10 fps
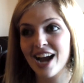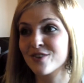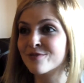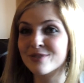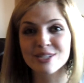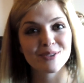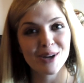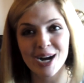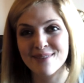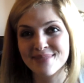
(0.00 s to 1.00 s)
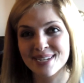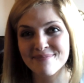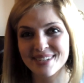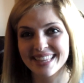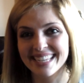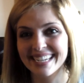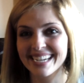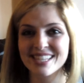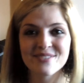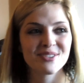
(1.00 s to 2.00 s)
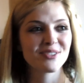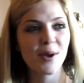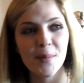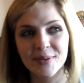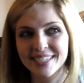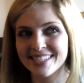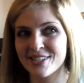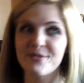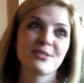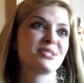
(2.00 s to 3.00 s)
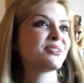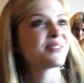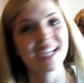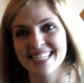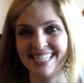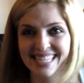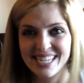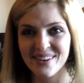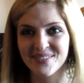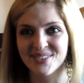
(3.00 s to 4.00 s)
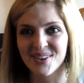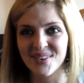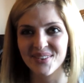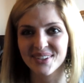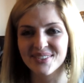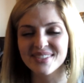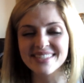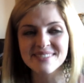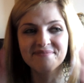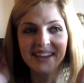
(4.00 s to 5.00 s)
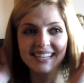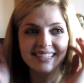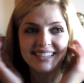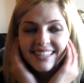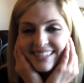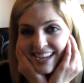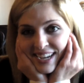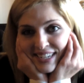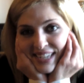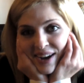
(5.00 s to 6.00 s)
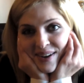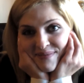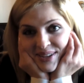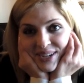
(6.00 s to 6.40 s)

I normally do comedy, but then I got to do a soap and I got to do all this crazy stuff. So it was just amazing, and, and now I'm